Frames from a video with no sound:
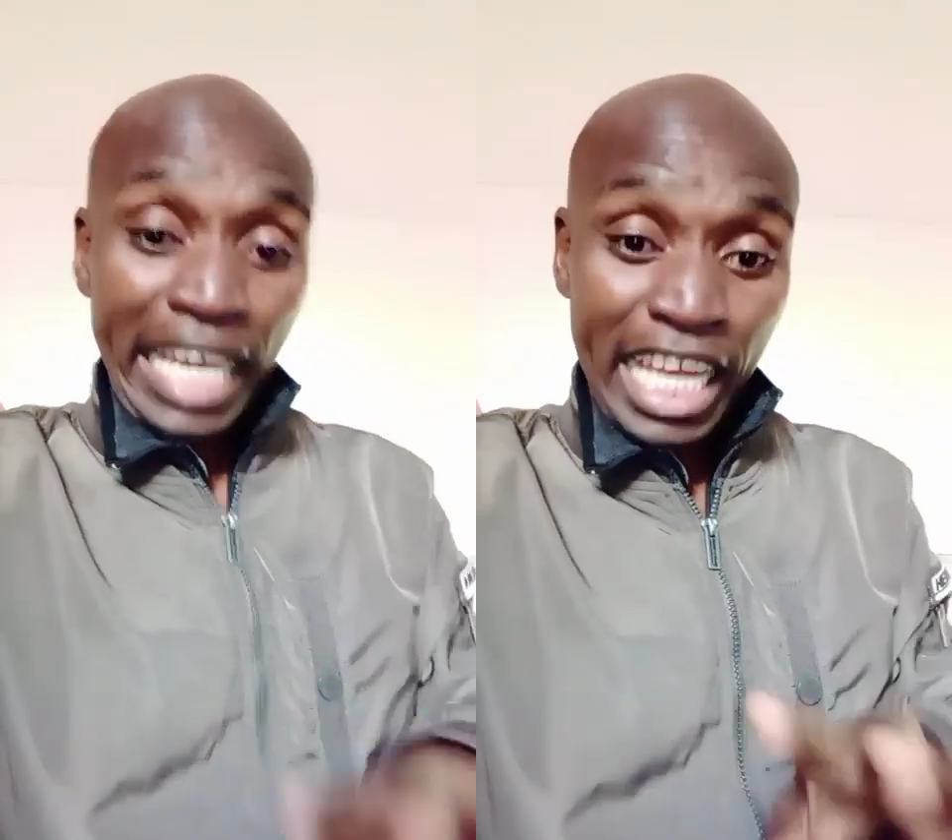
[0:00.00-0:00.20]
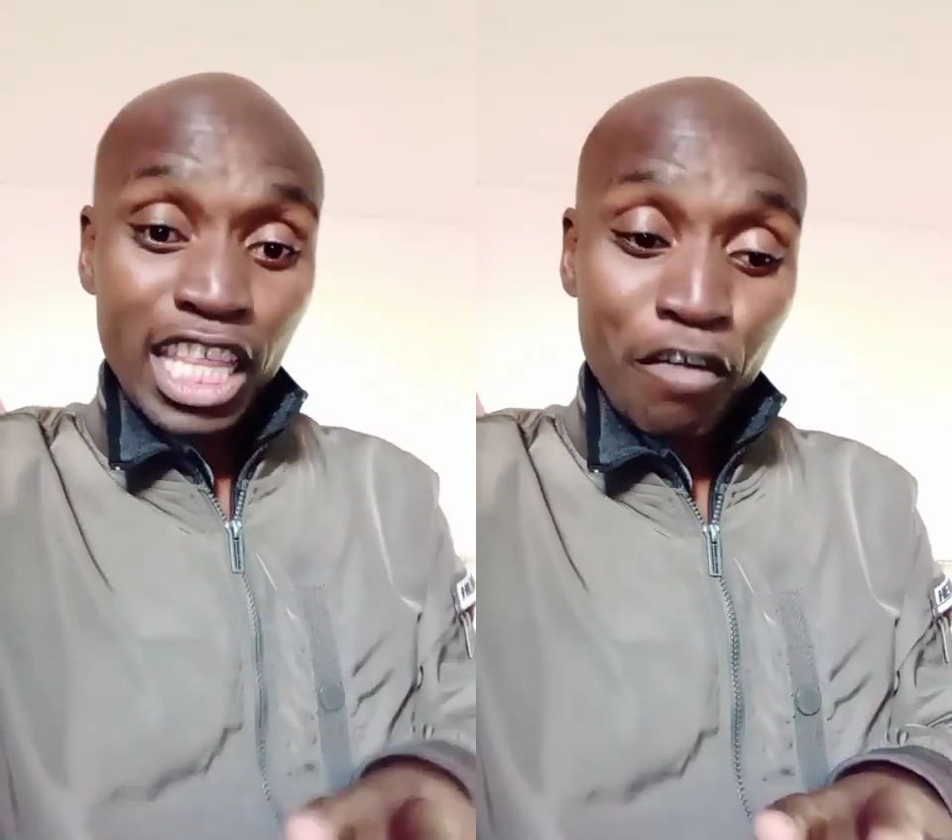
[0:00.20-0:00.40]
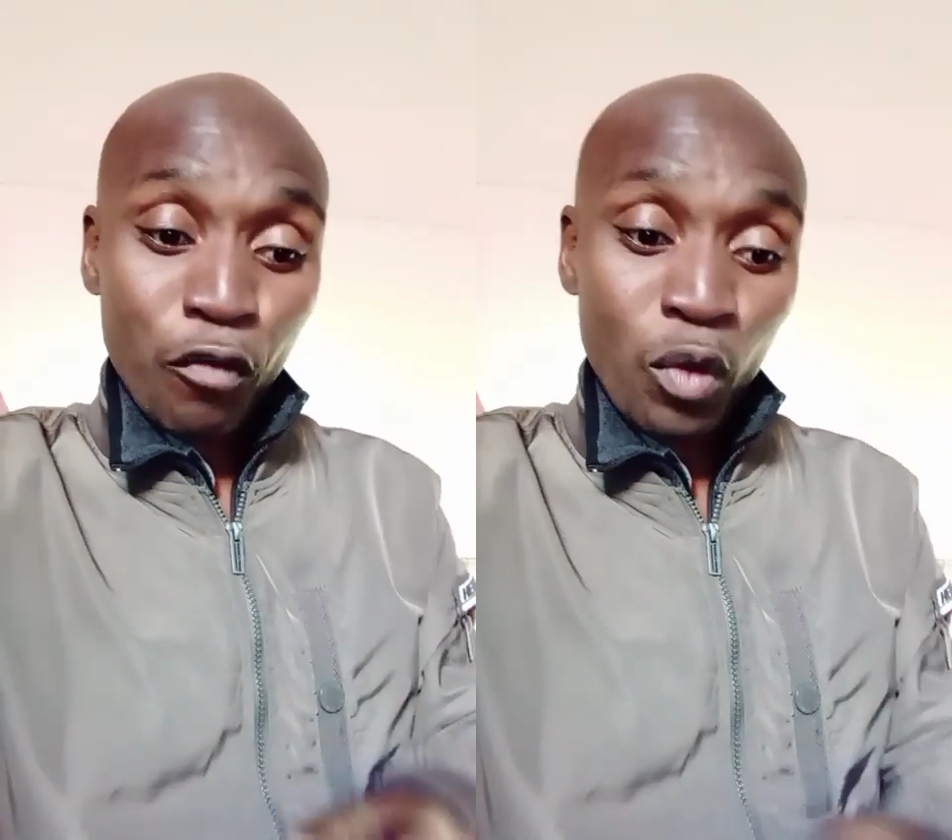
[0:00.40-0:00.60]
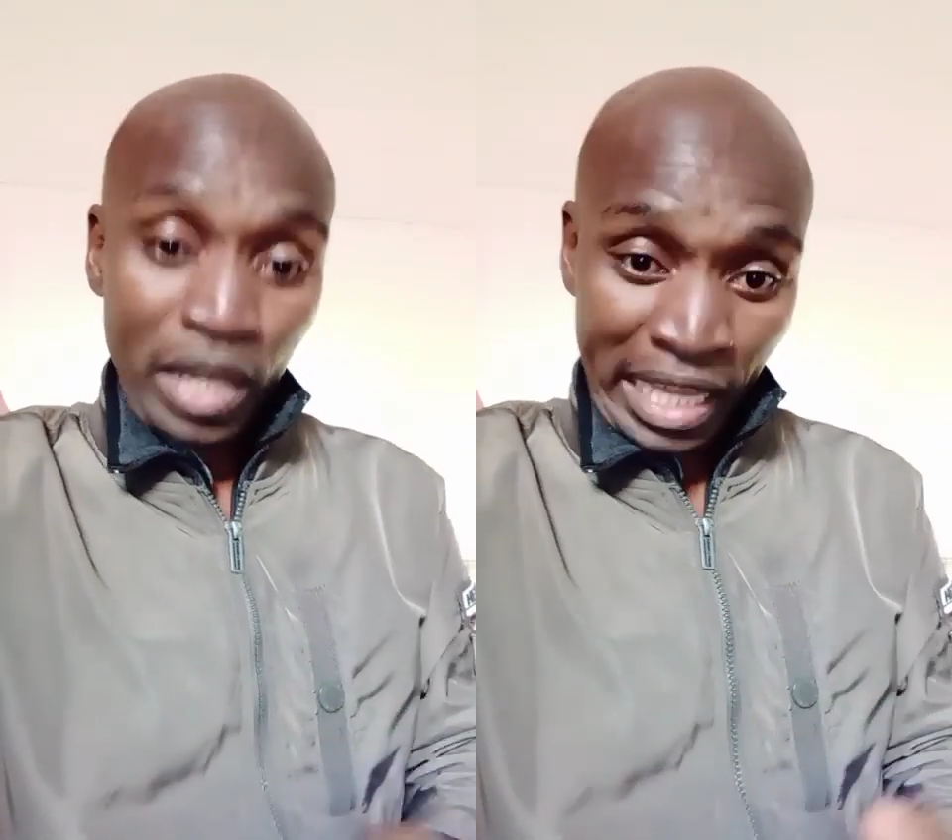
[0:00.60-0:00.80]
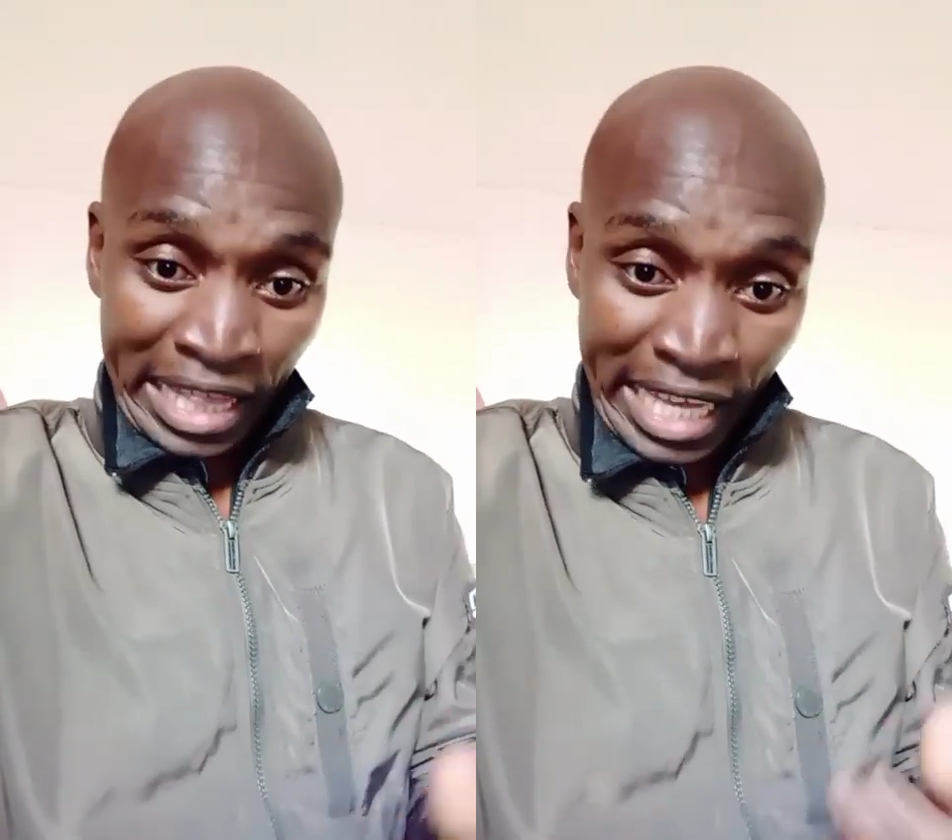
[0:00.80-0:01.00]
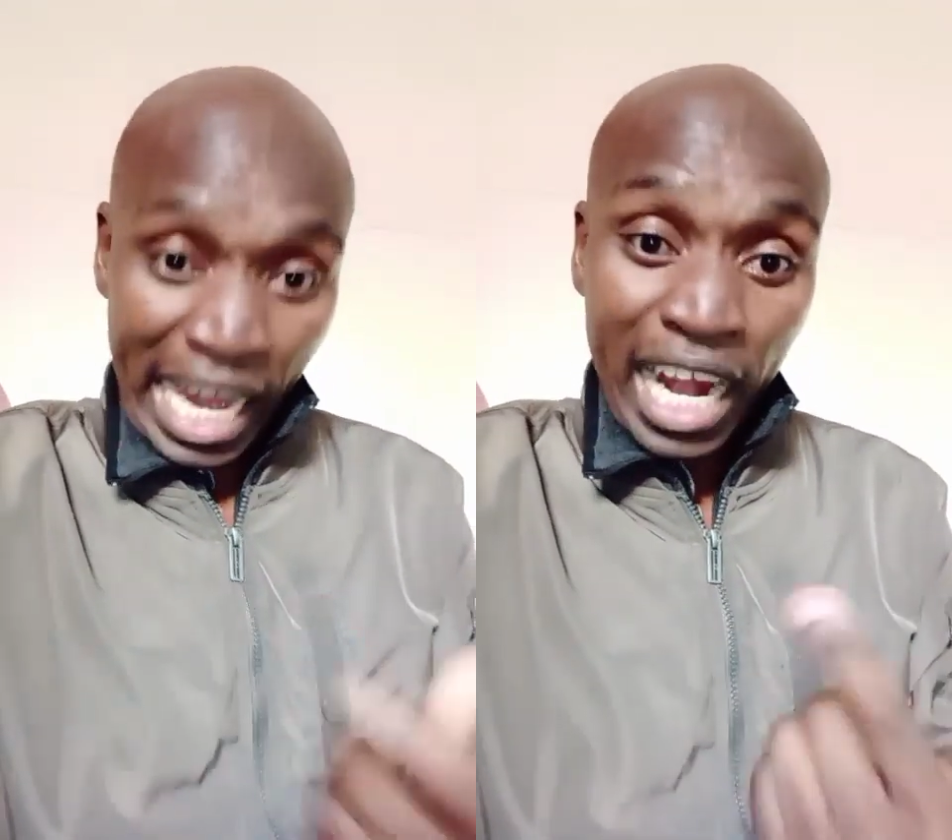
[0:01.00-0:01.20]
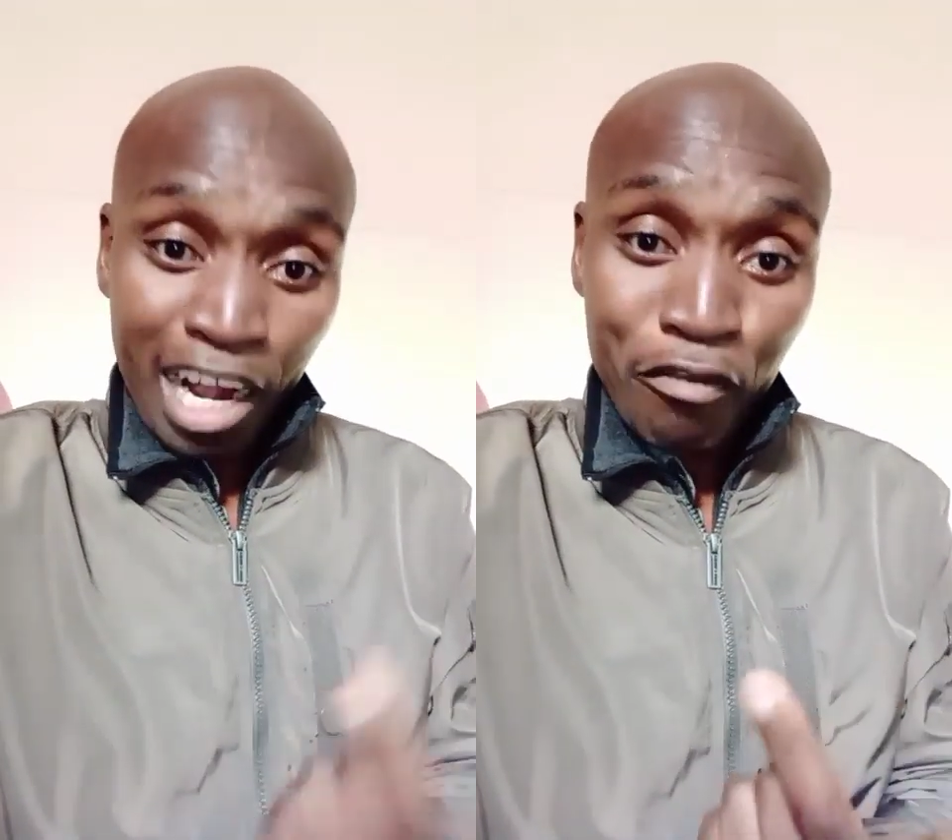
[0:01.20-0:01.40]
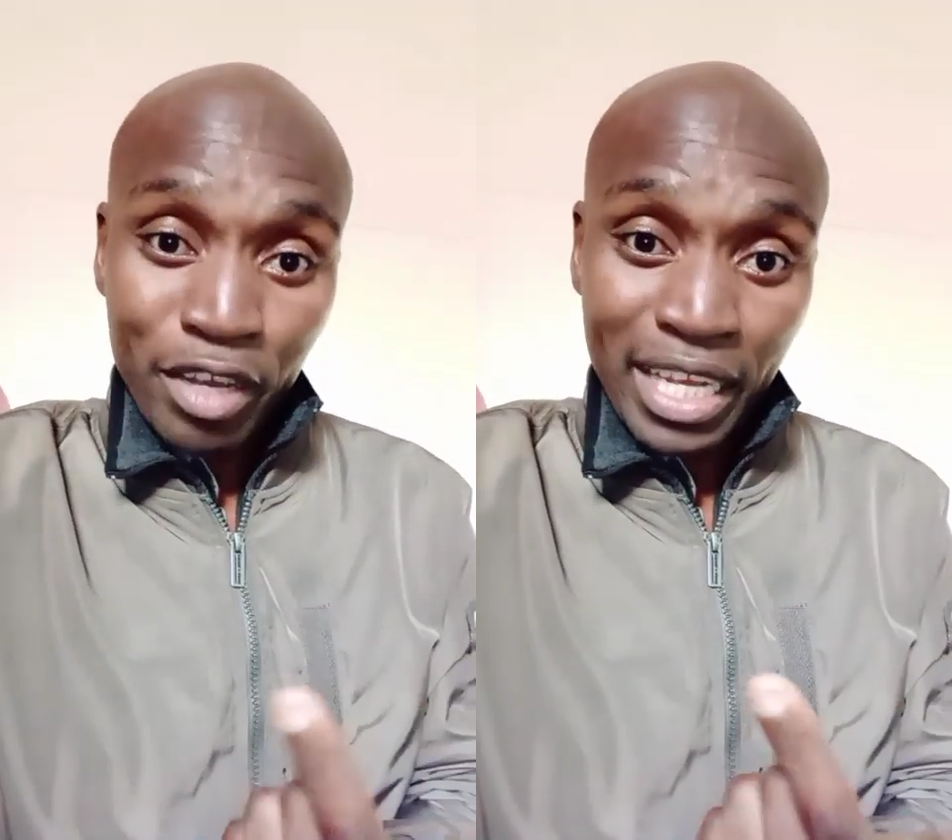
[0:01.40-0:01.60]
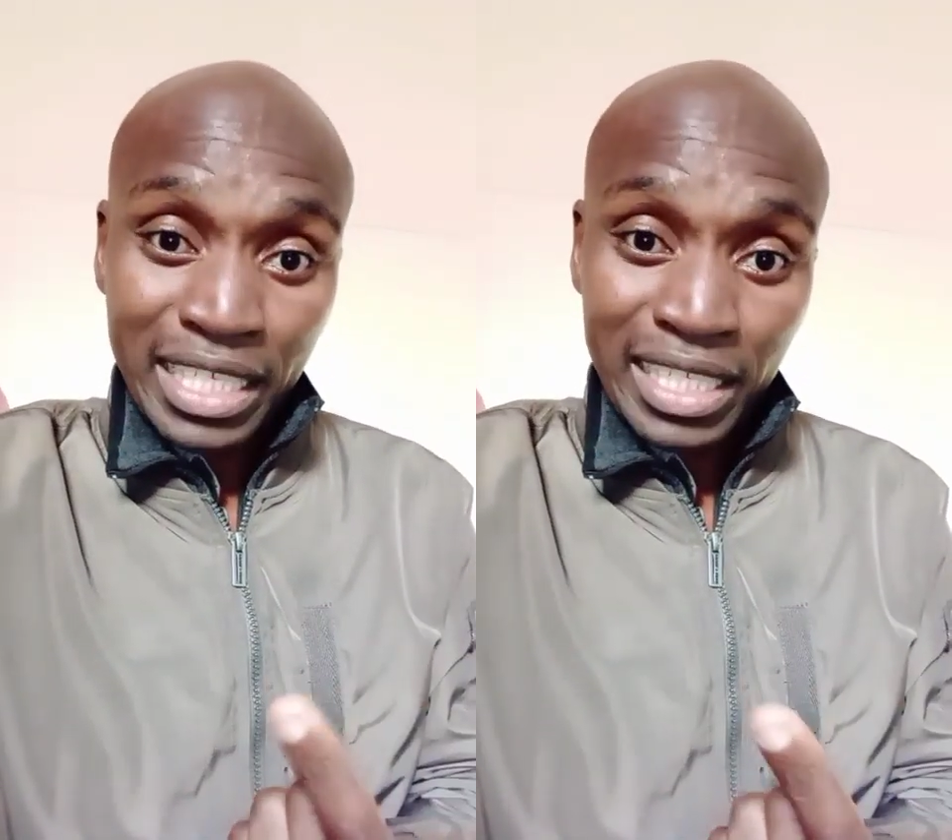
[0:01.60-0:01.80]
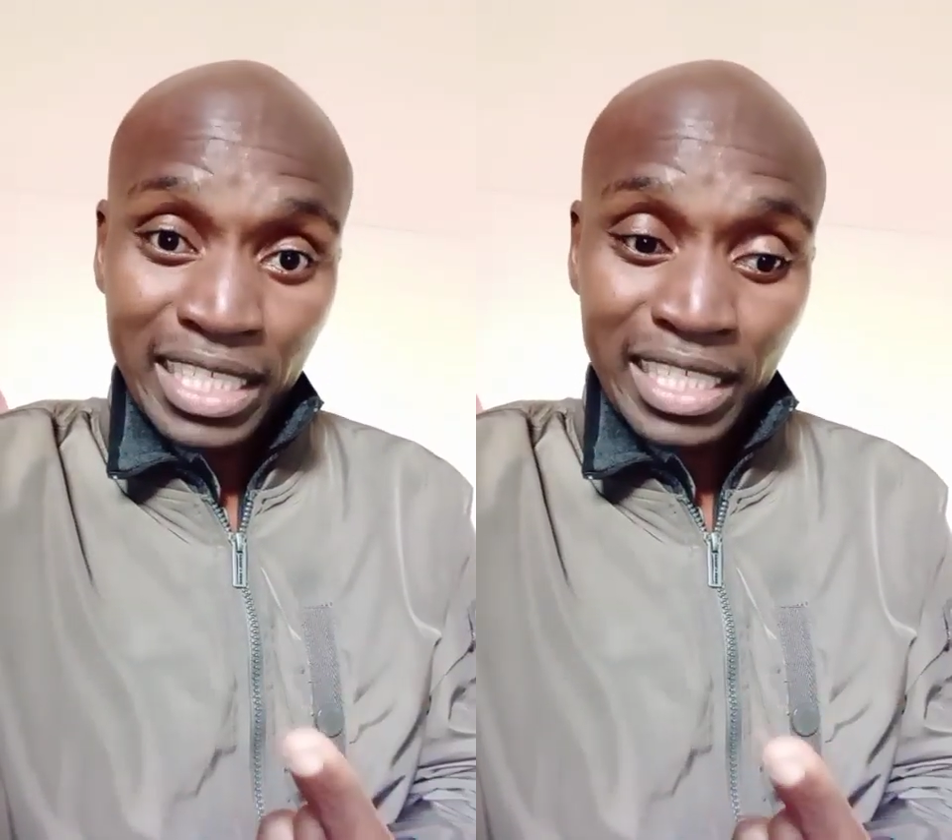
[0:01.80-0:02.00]
and therefore their
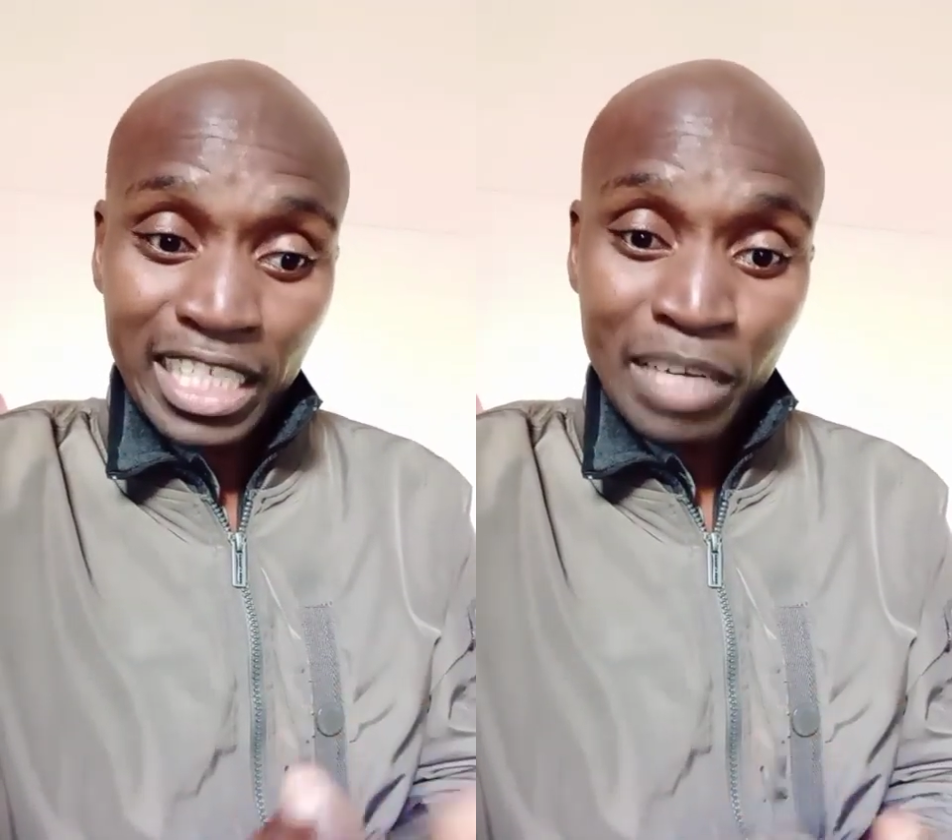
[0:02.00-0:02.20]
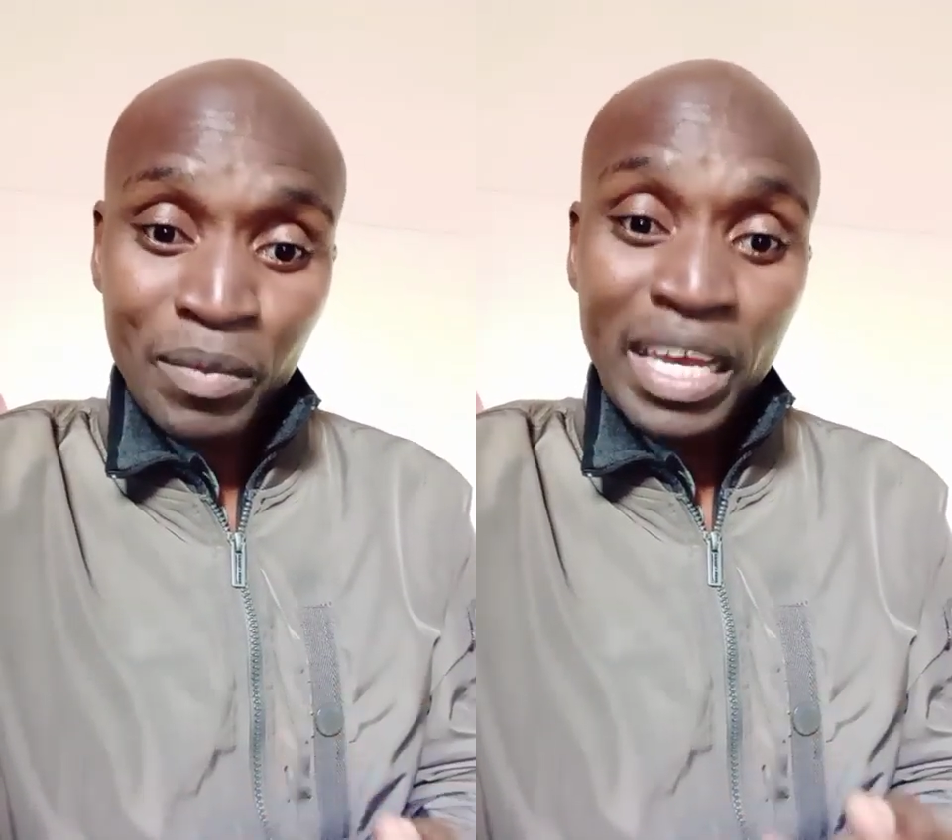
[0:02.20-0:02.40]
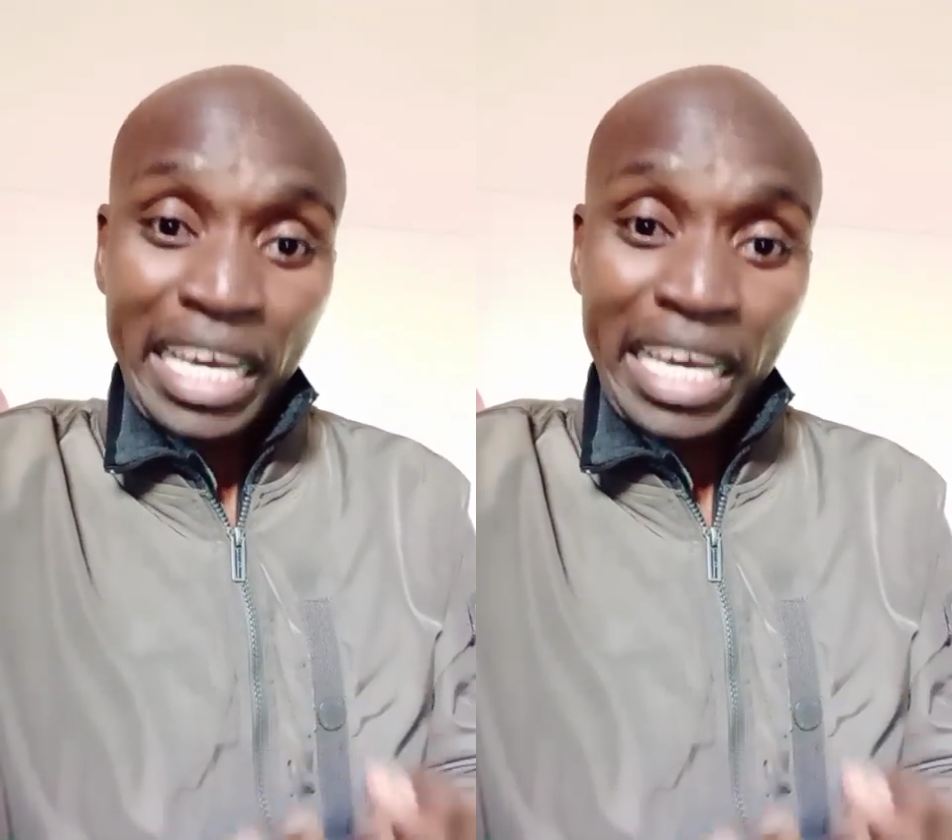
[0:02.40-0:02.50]
governance system